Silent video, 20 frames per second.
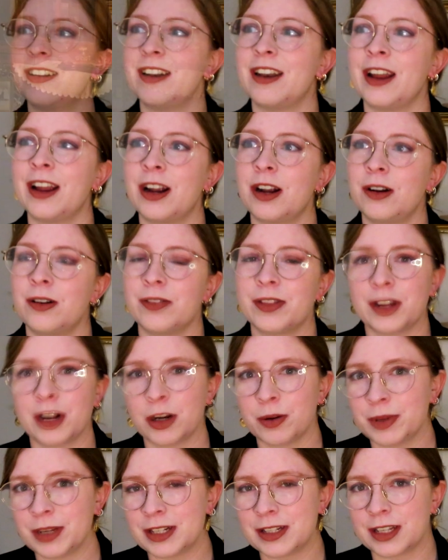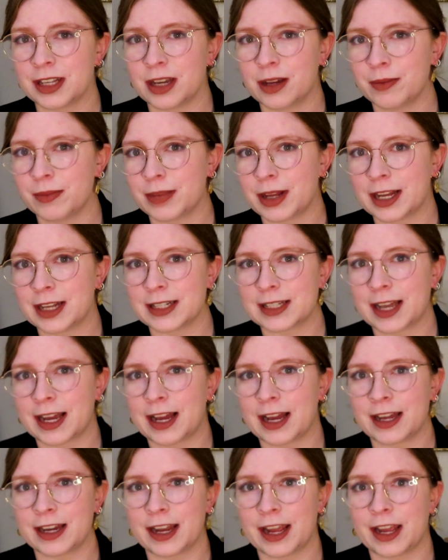Now, the RBCM has
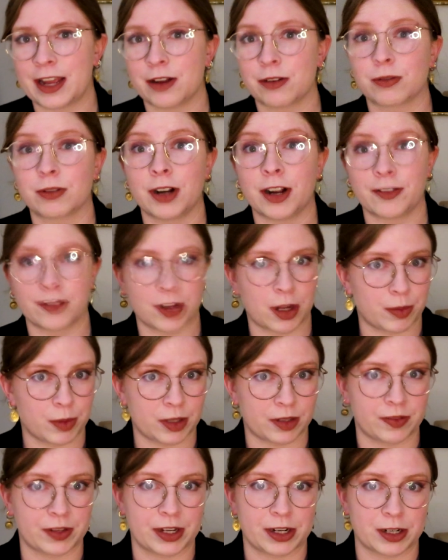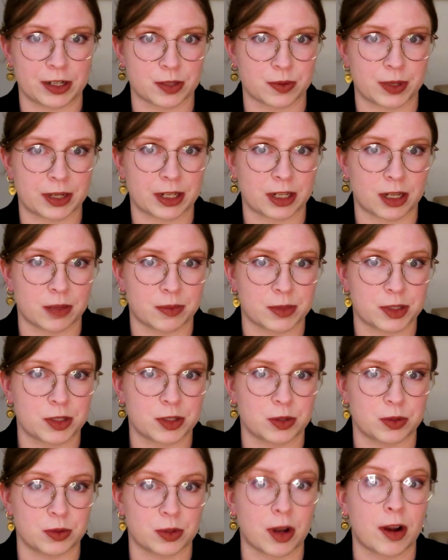had a rough couple of years when it comes
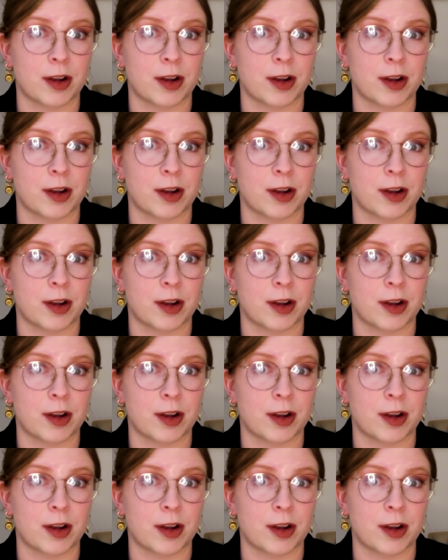to